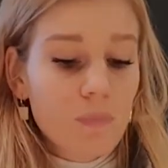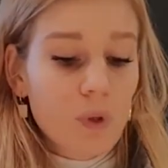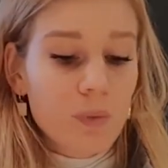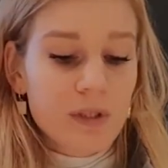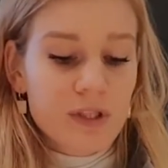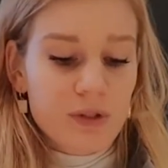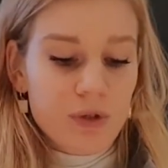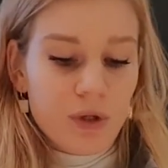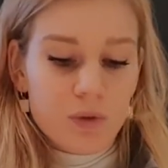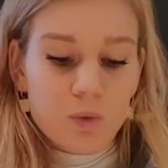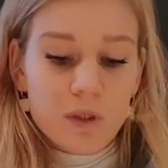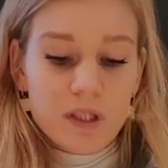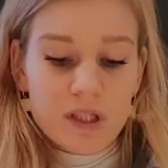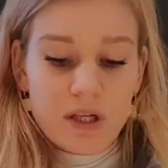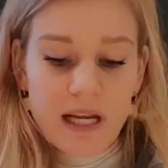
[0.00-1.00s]
We do not
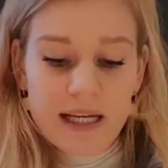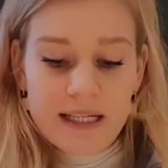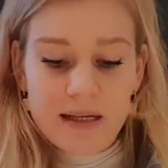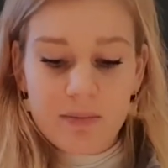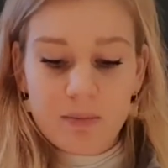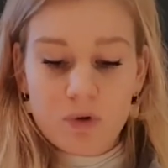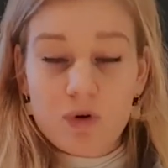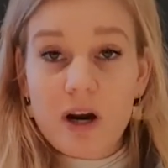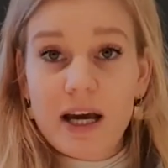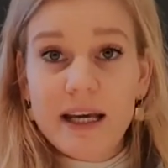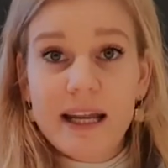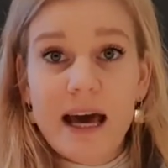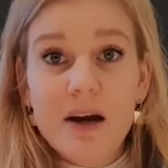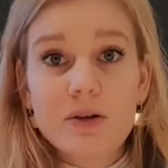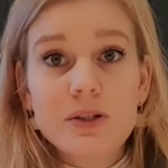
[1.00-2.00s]
want to let them cry it
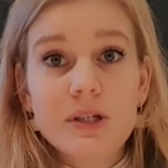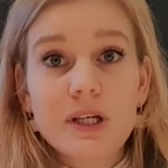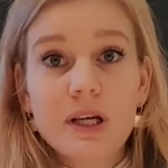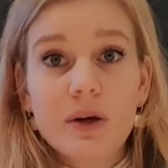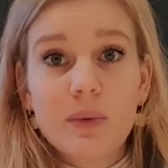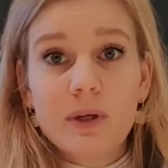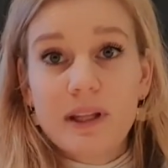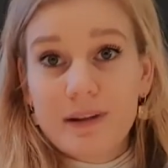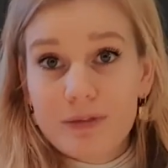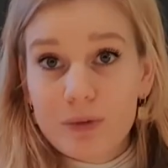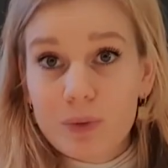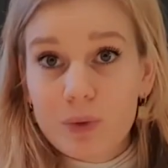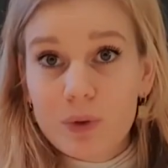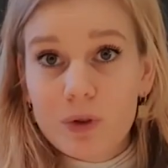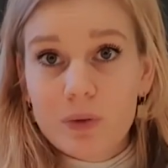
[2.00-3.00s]
out. We never
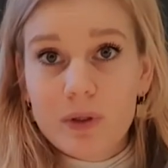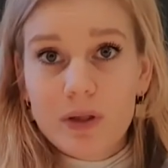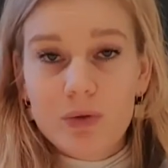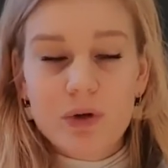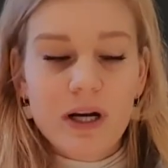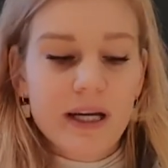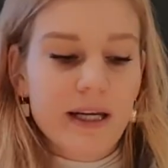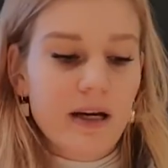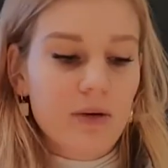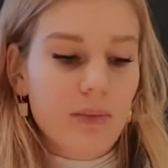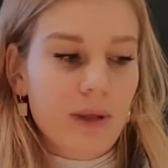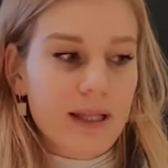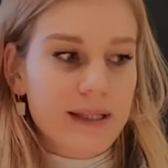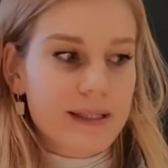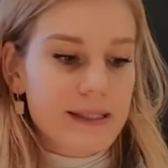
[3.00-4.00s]
work with cry it out
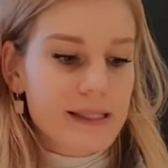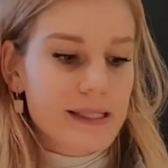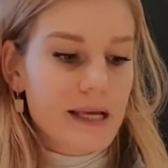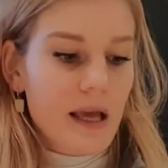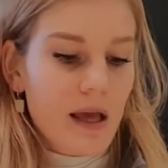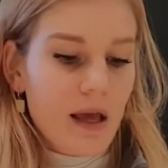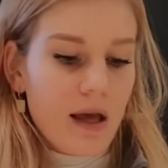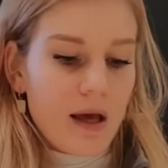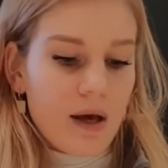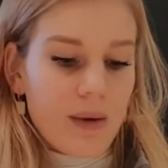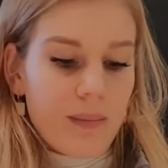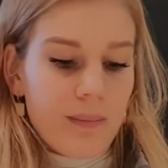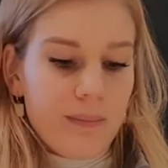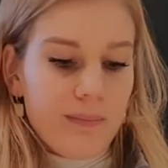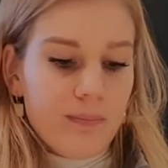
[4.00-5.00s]
methods,
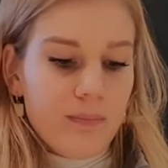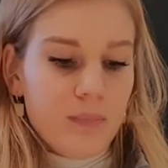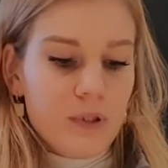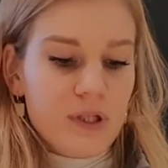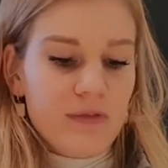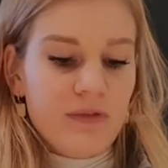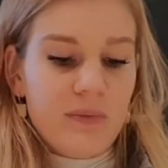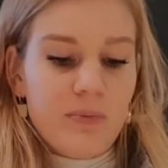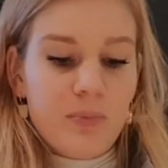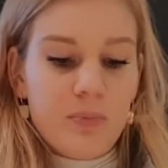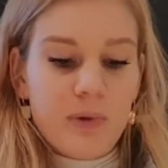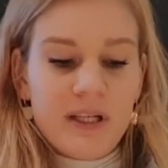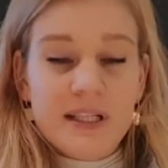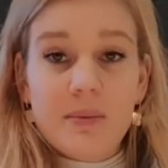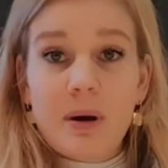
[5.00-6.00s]
but if you
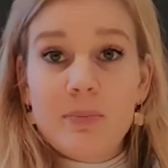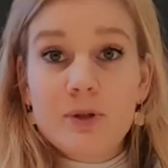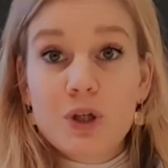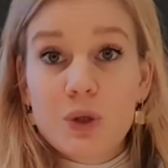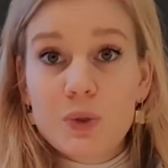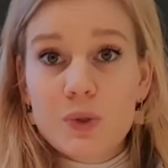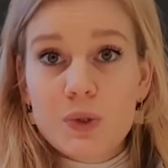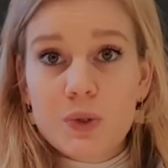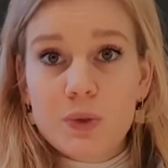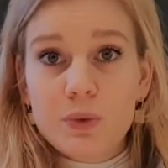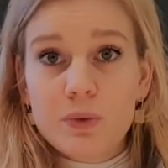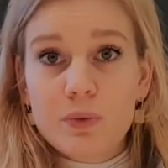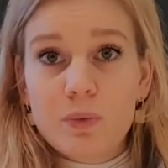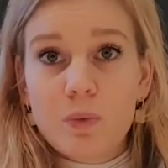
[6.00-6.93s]
pick them up too soon,